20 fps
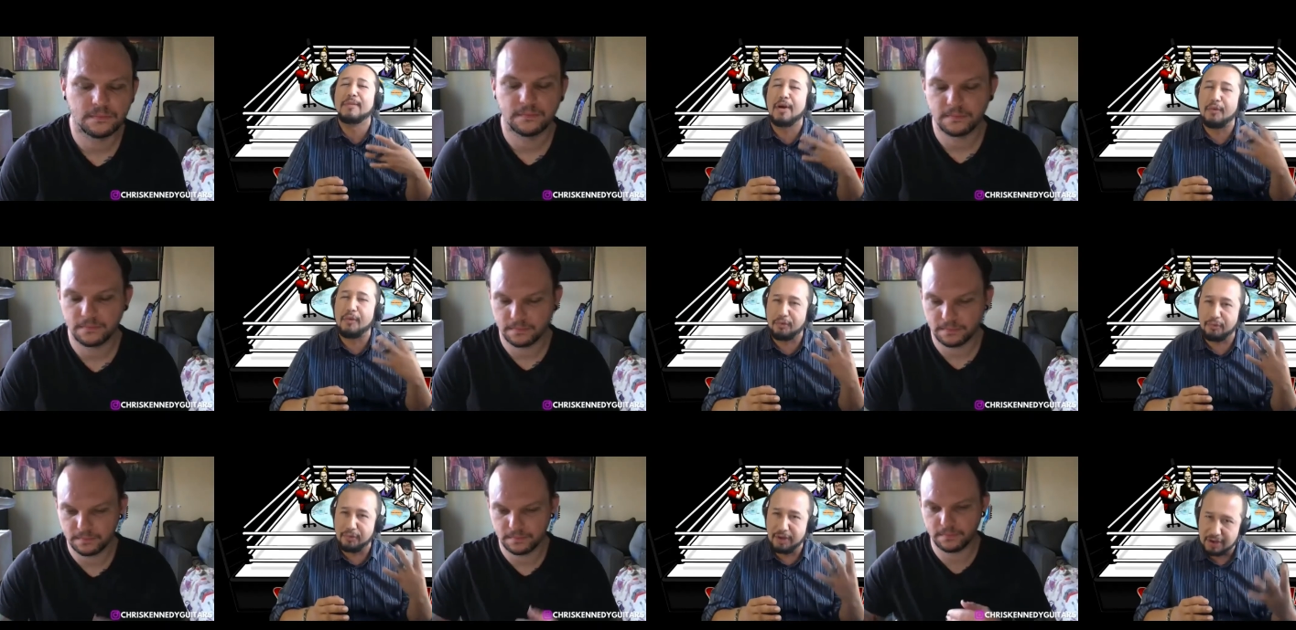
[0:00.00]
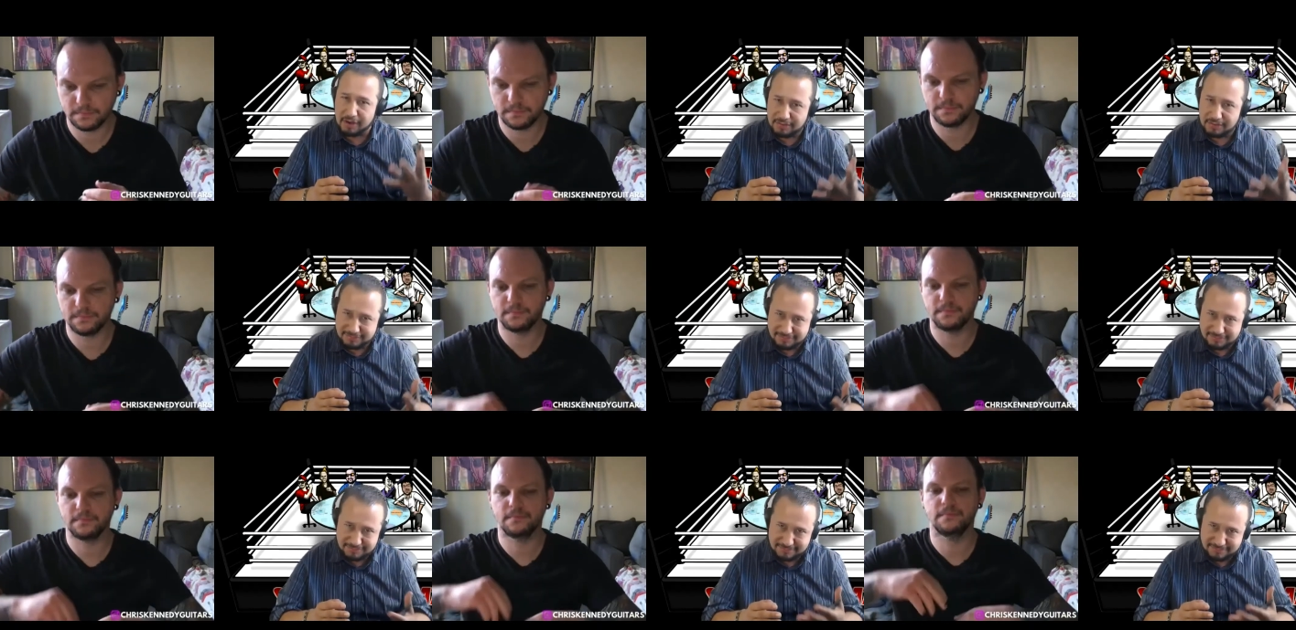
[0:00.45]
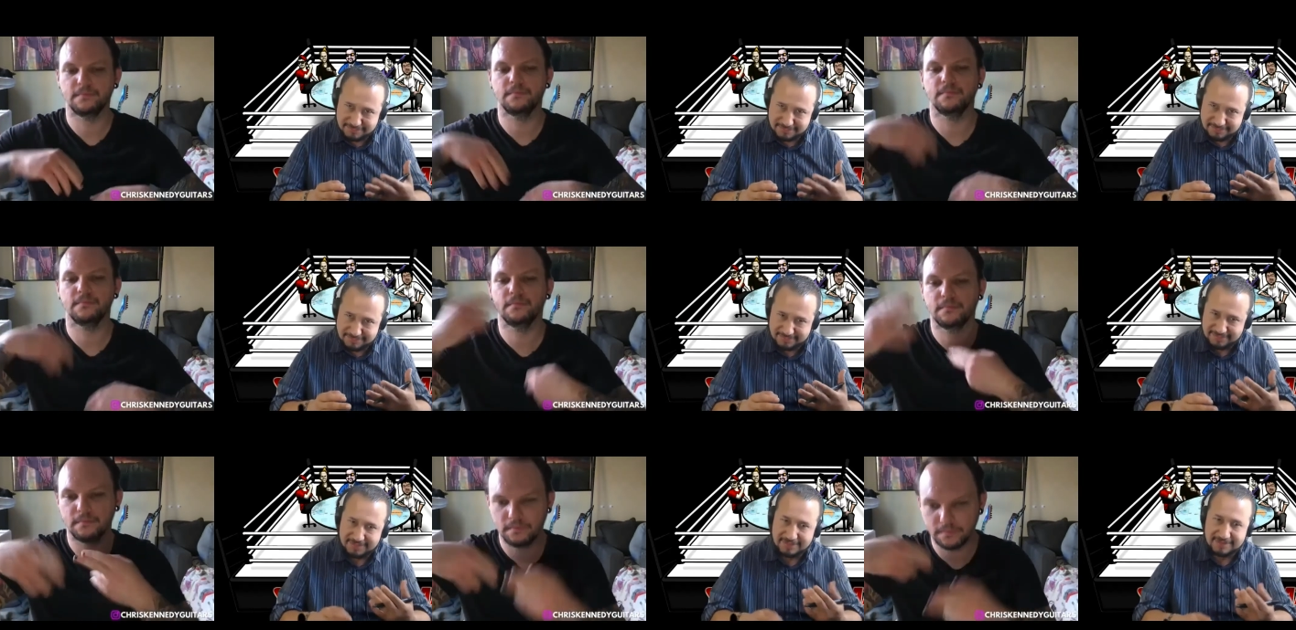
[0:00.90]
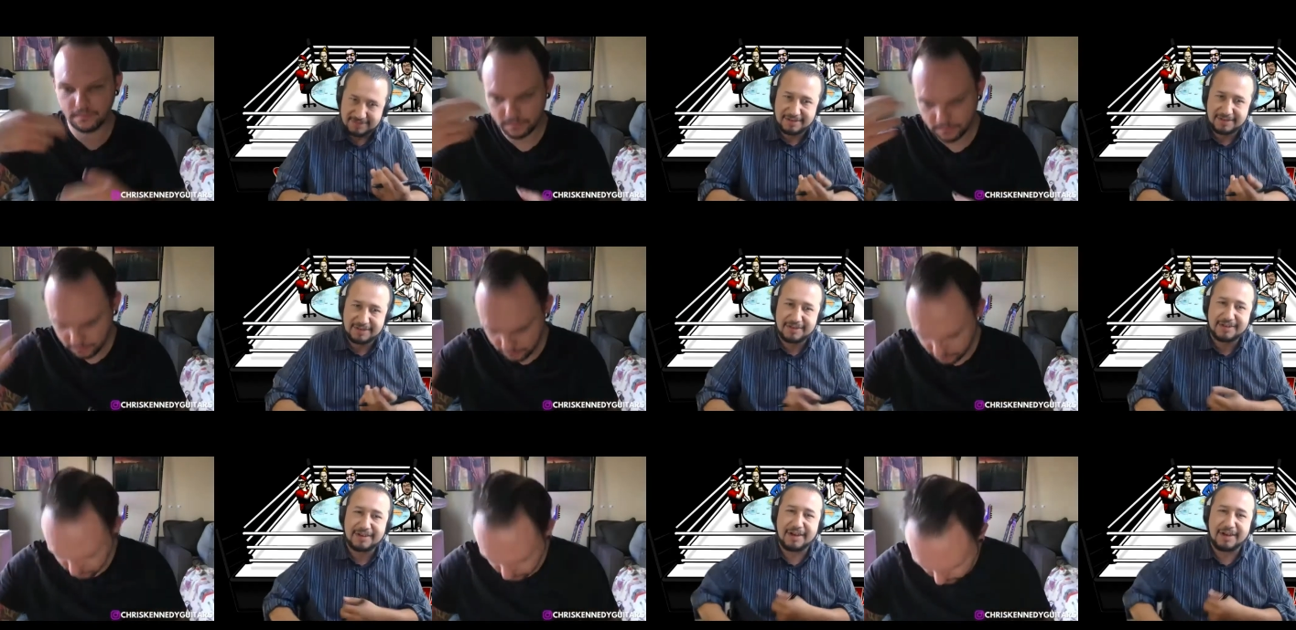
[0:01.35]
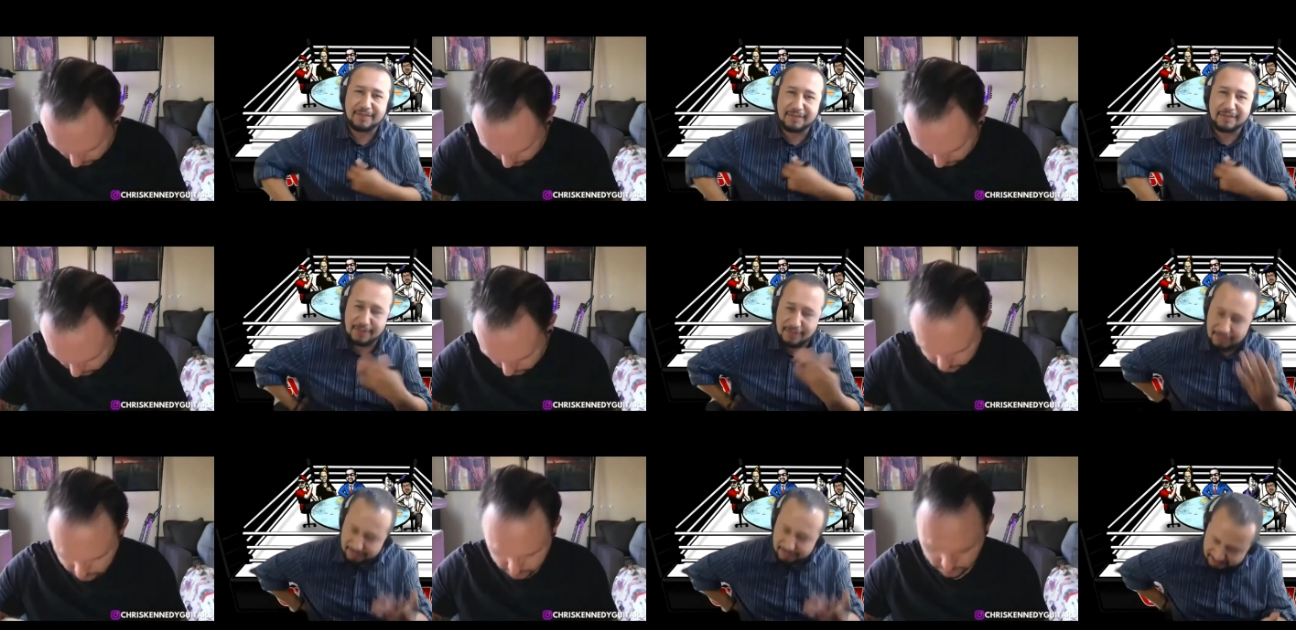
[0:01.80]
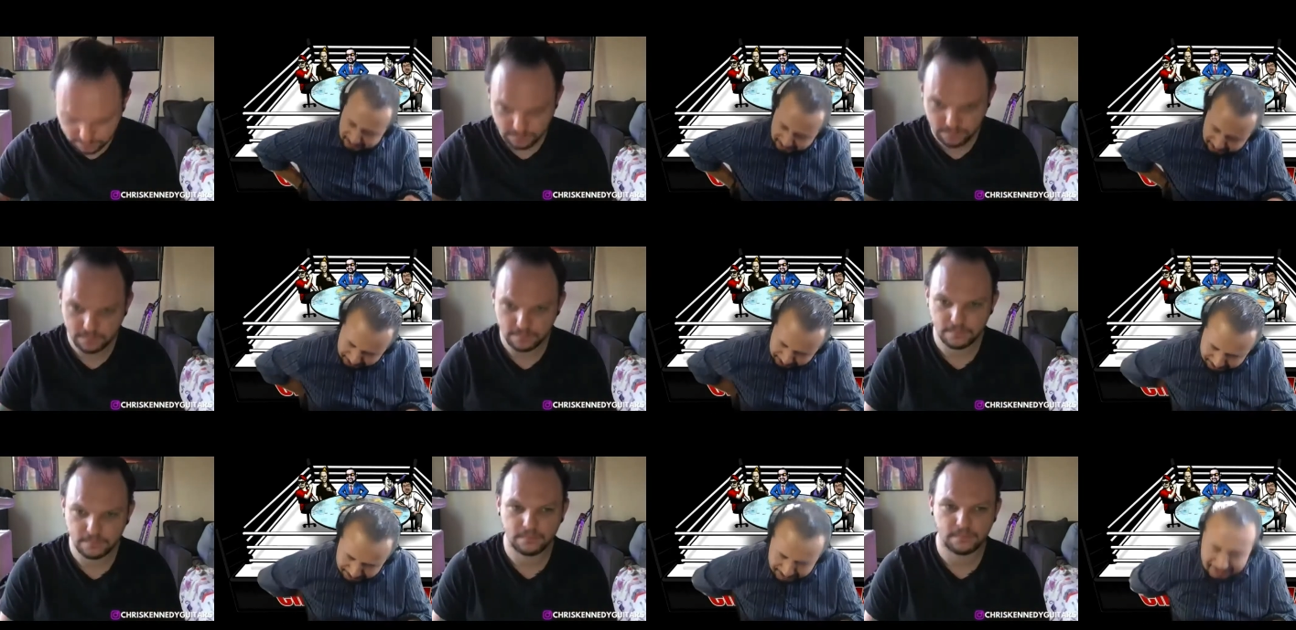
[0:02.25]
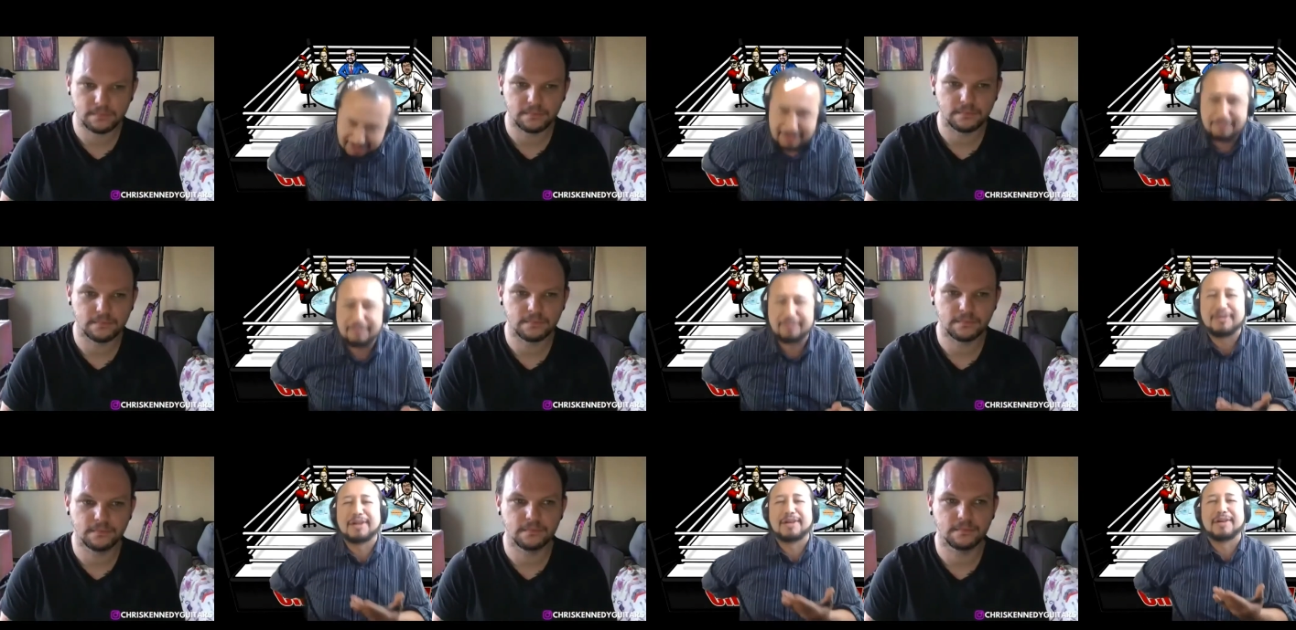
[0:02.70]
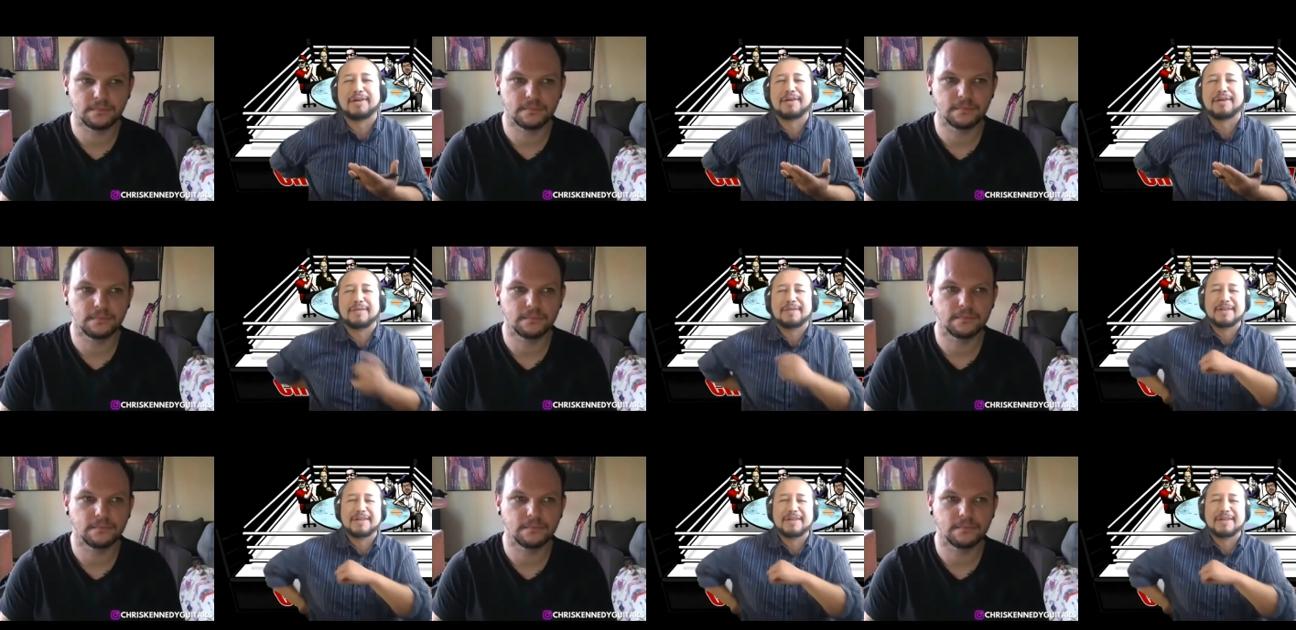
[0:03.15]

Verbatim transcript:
Speaker 1: Regal. Of course, William Regal.